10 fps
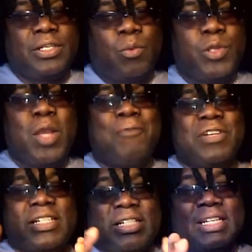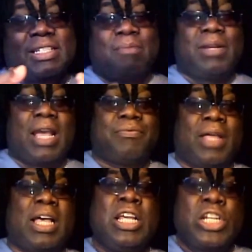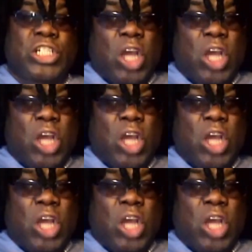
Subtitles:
So when you have a system like that,